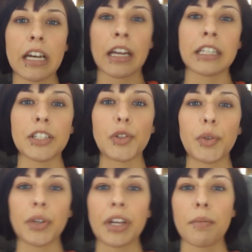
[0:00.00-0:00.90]
I need
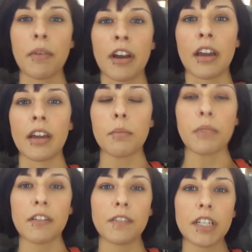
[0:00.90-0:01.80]
to get
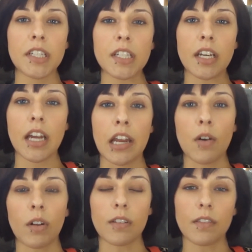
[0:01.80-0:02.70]
my visa and
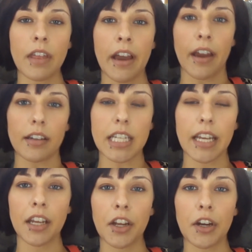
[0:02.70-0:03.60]
all of that
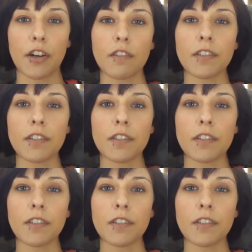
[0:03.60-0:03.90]
taken care of